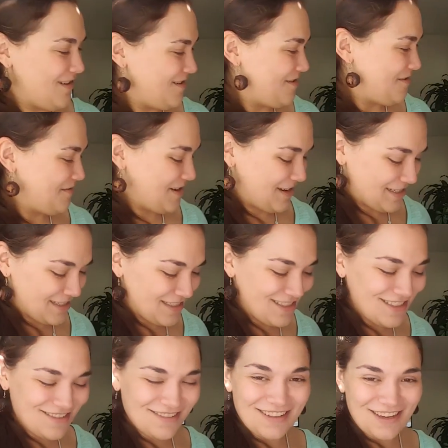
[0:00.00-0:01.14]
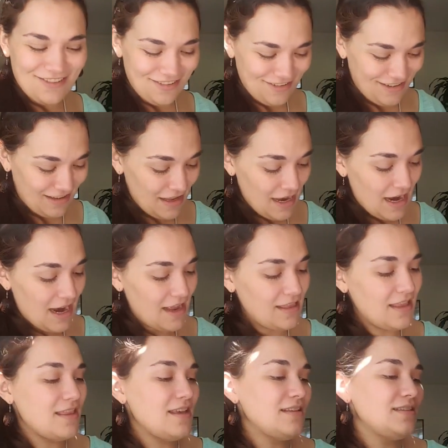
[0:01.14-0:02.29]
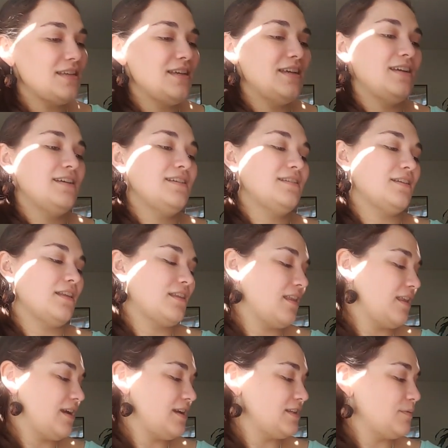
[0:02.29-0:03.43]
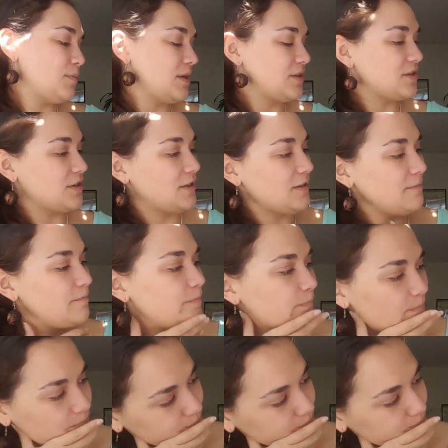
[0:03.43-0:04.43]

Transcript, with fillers: Oh my gosh, this is really cool. And then this is the last picture.